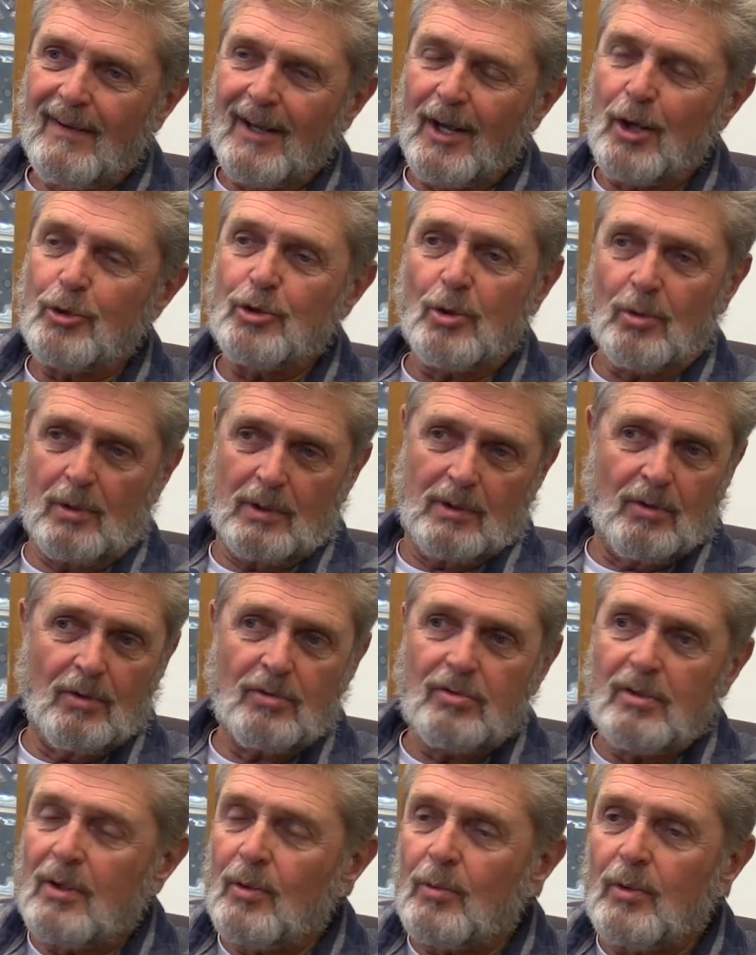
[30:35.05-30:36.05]
If you're
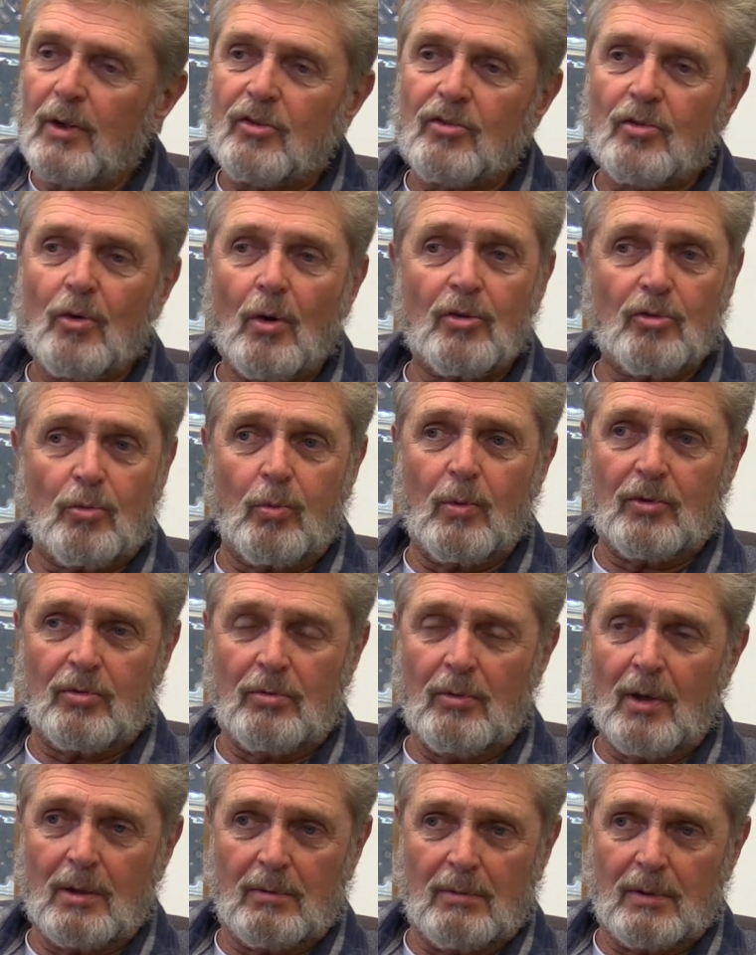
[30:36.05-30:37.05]
using a resource, what's
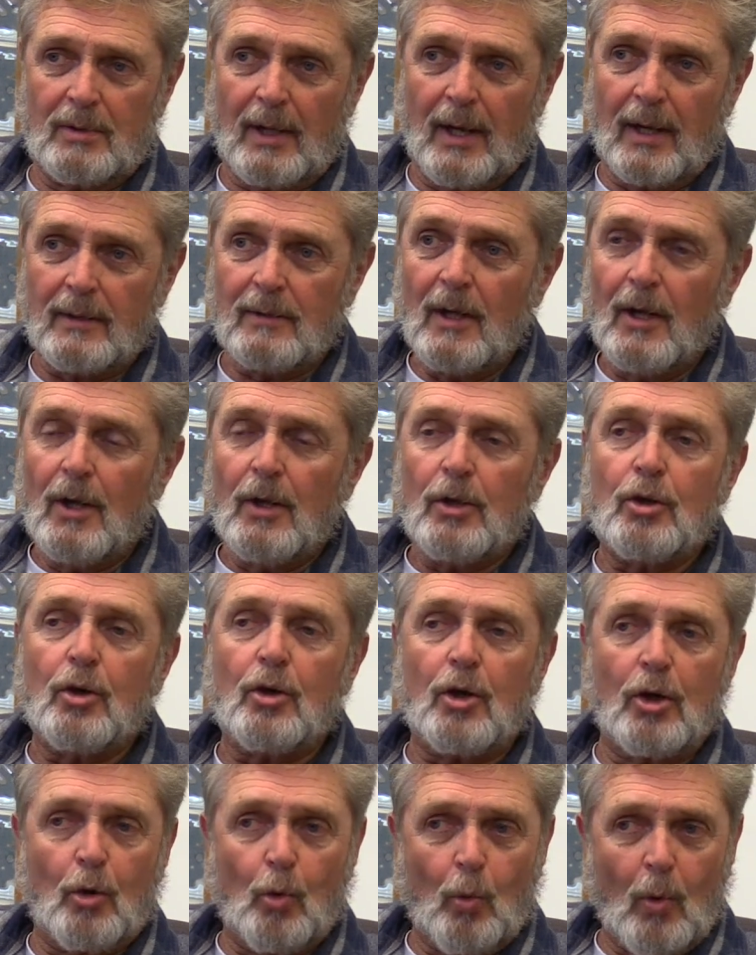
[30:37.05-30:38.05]
wrong with that? You
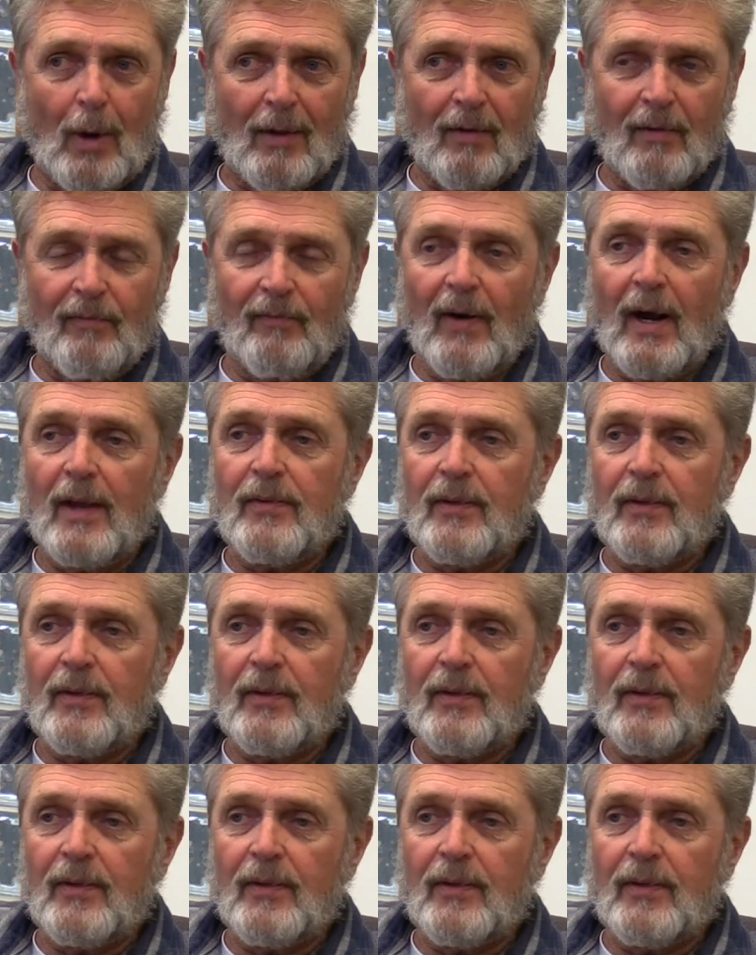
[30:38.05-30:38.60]
can qualify